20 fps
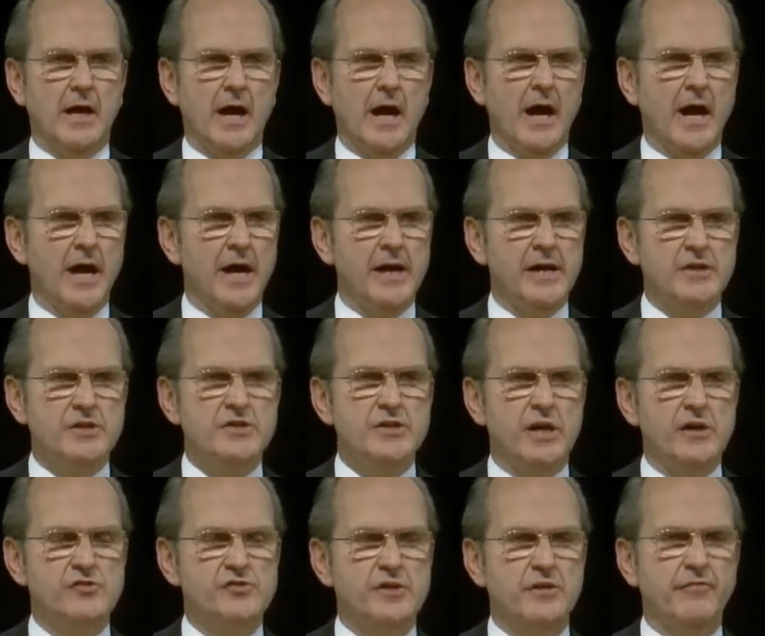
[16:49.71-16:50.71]
I
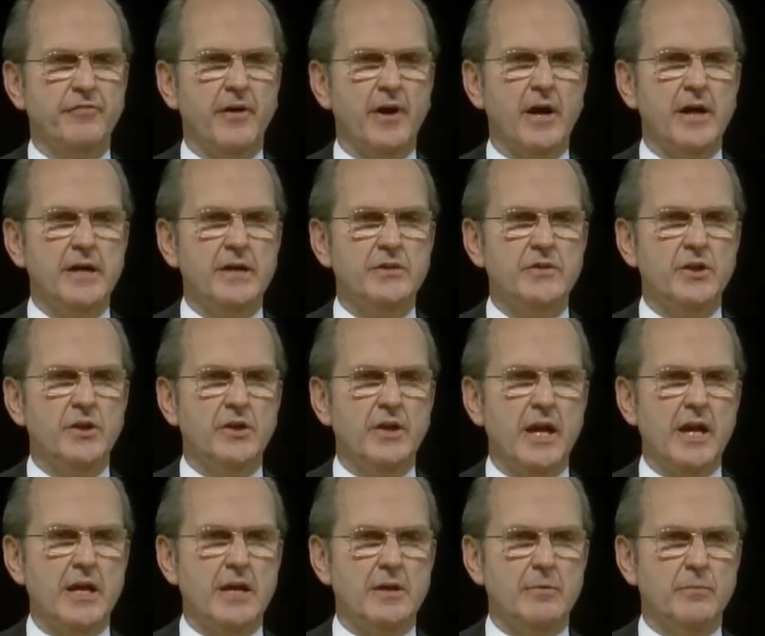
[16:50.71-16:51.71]
testify in the
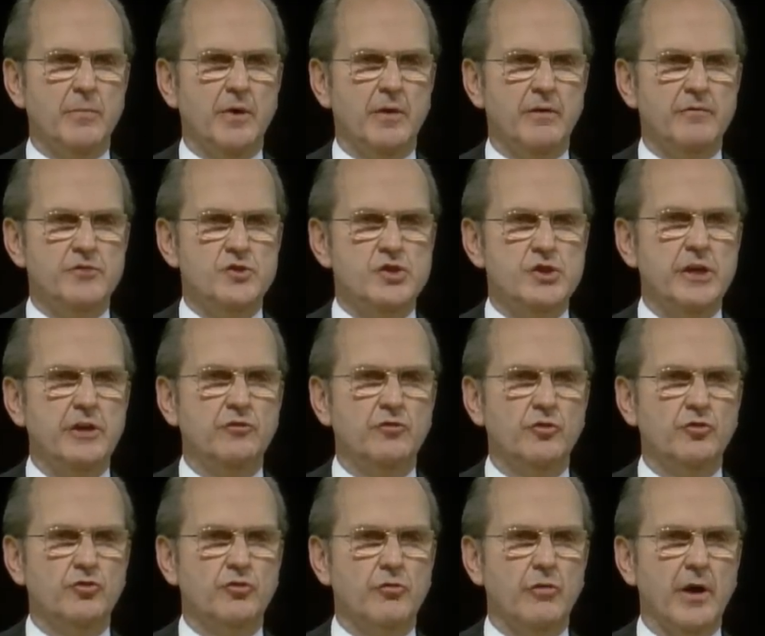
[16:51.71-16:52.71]
name of
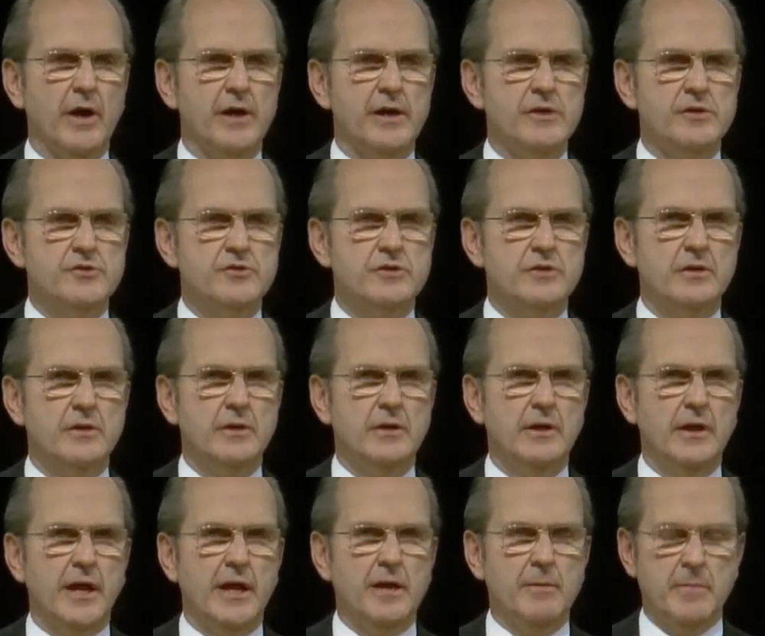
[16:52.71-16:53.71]
Jesus Christ.
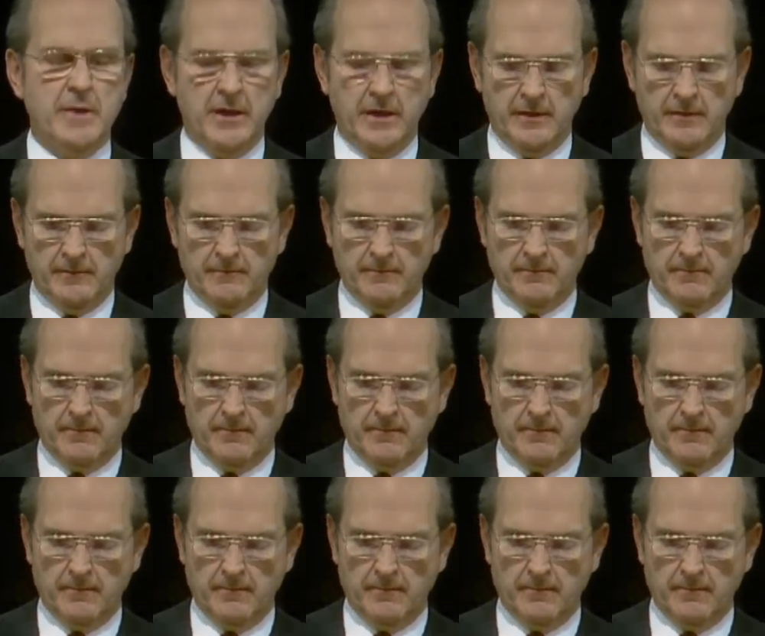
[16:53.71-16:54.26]
Amen.